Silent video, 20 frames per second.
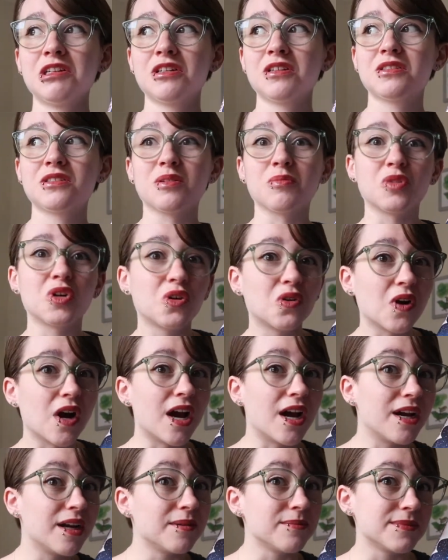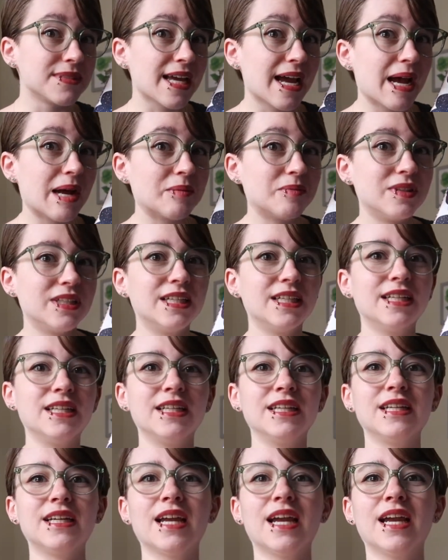some crimes
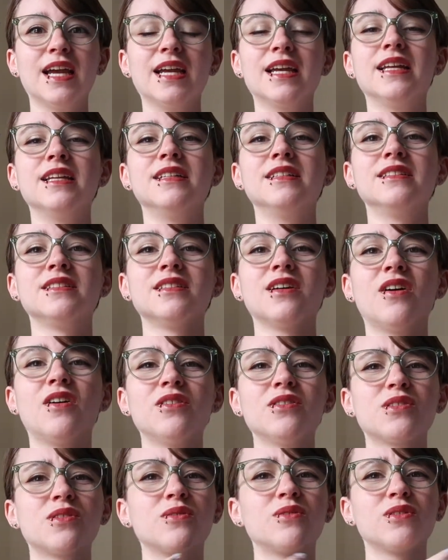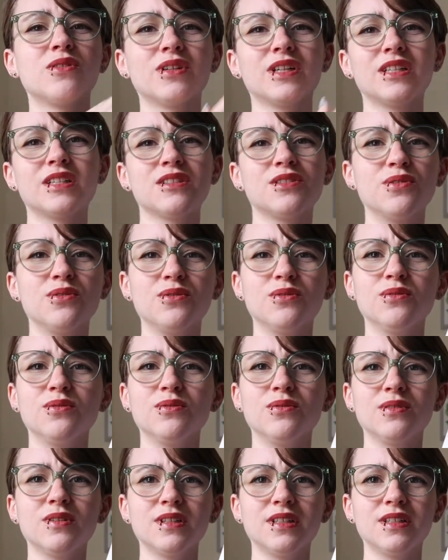happening, and also learning to